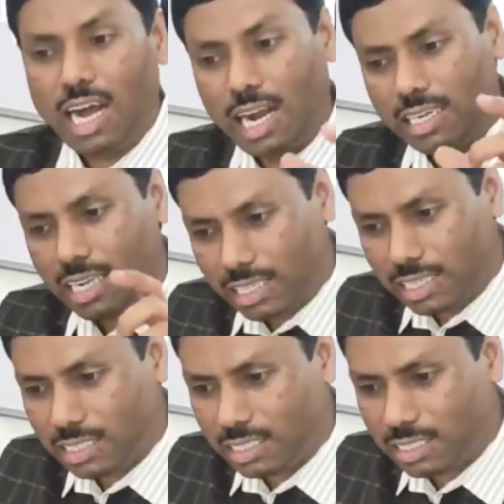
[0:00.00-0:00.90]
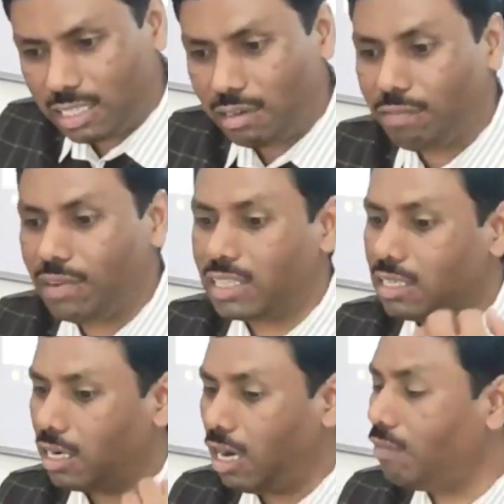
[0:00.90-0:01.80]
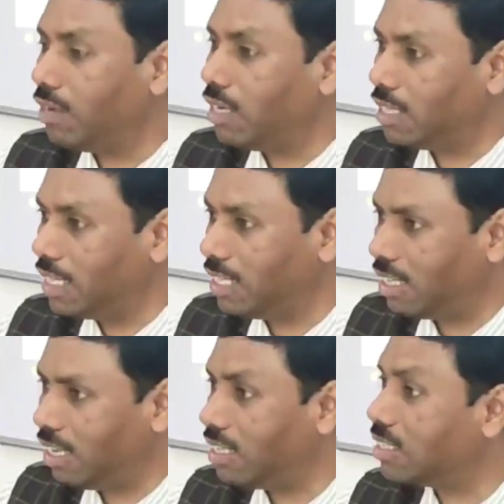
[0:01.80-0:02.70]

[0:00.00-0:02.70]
and retention withdrawal needle